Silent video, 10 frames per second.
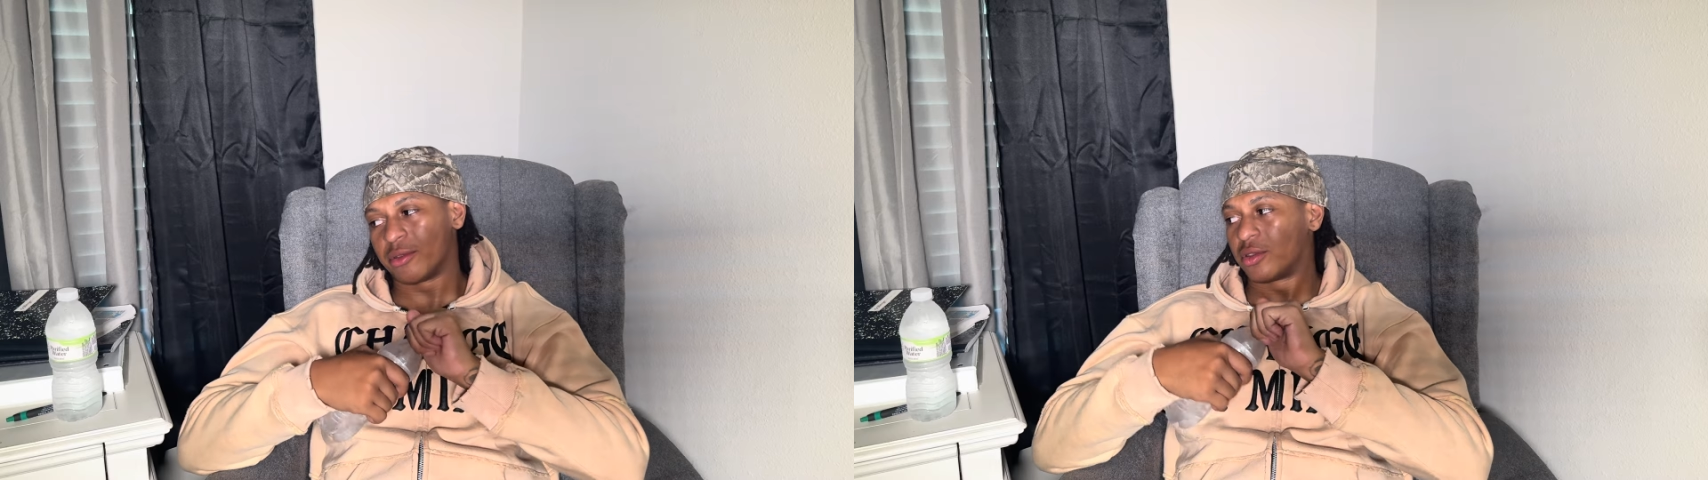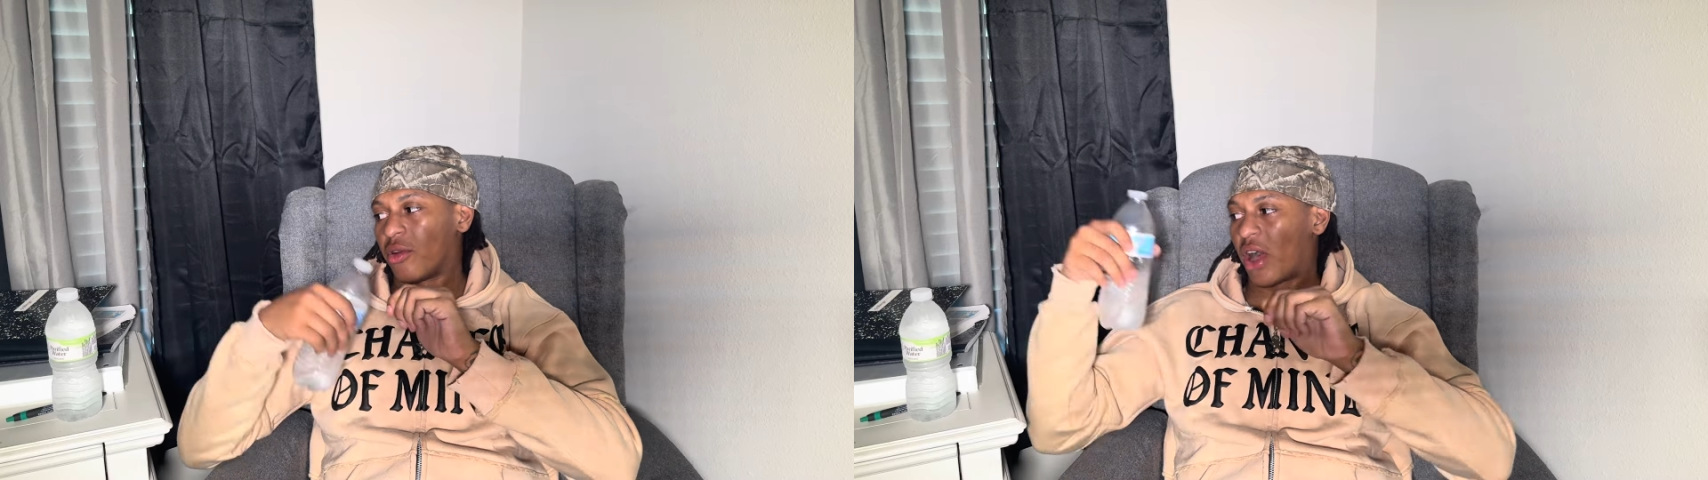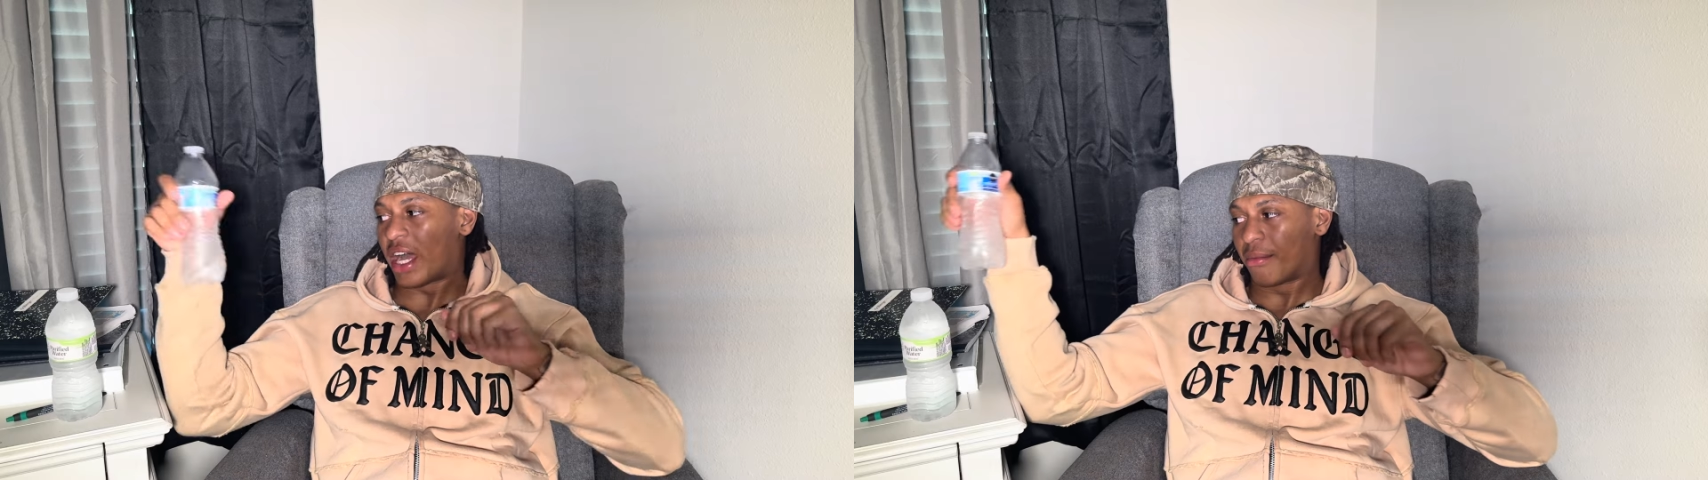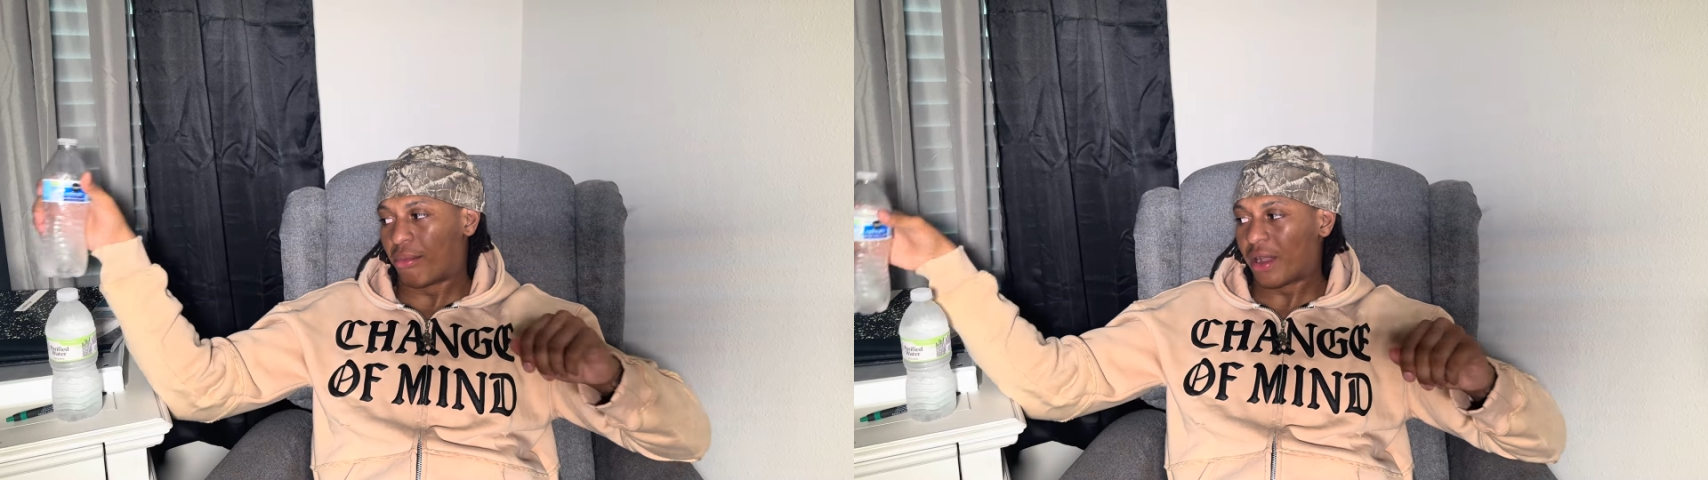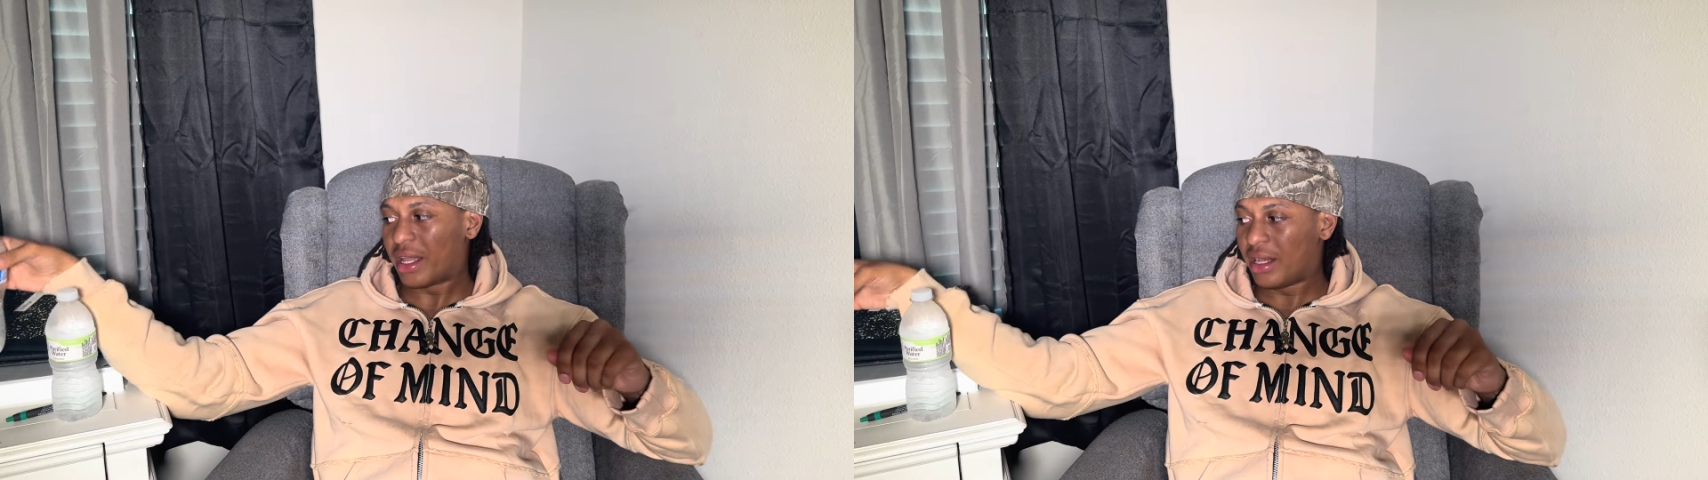of how to
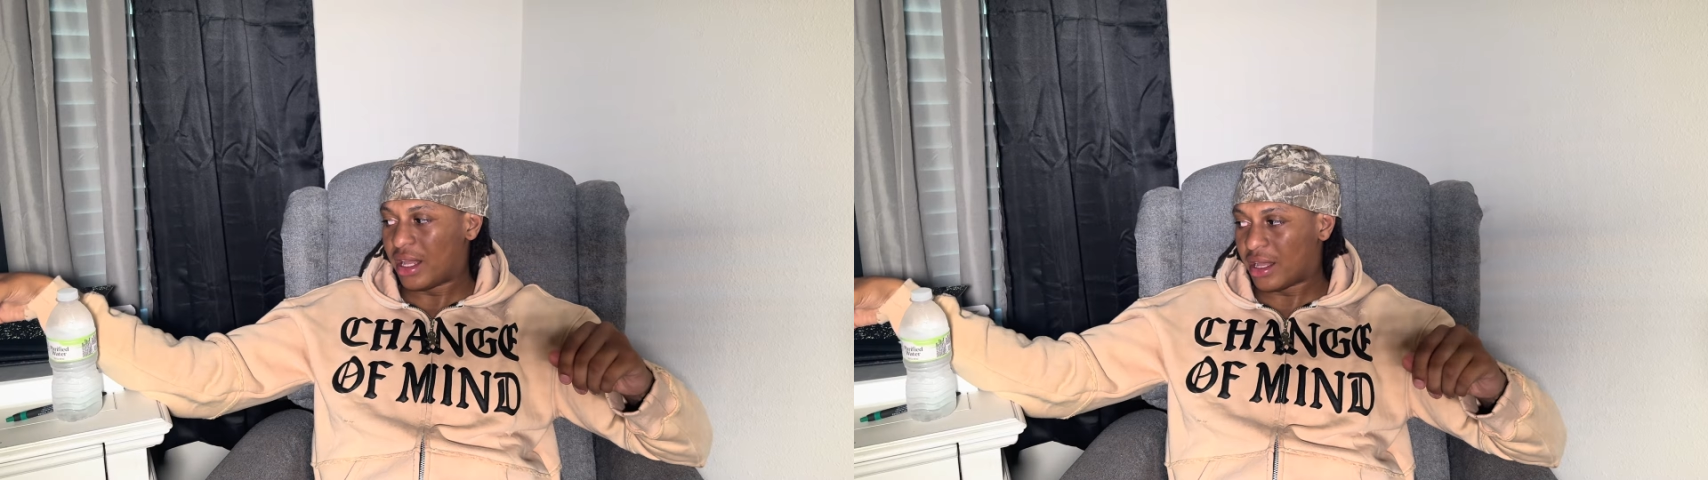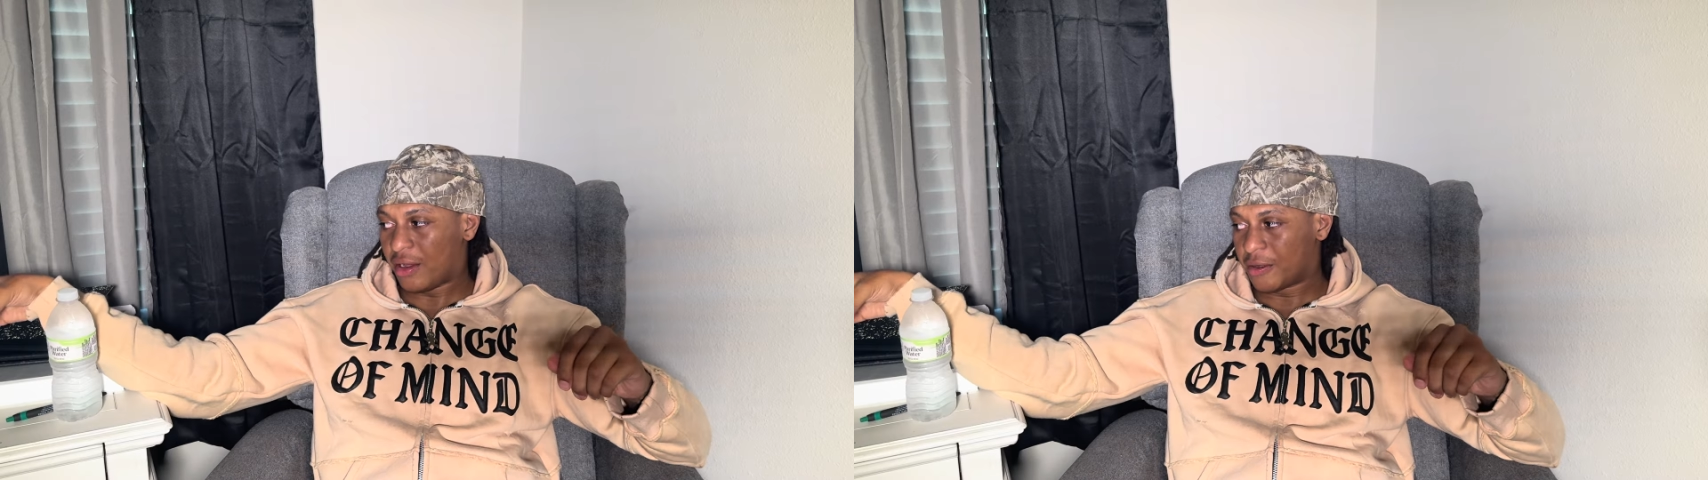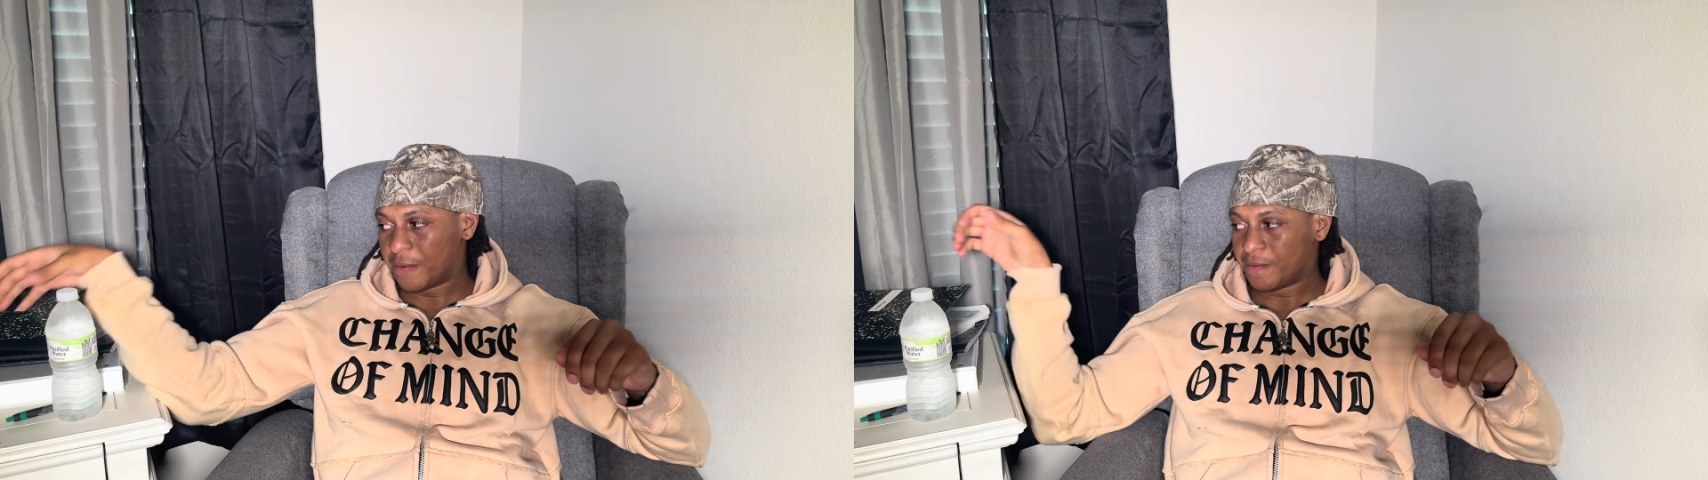break it down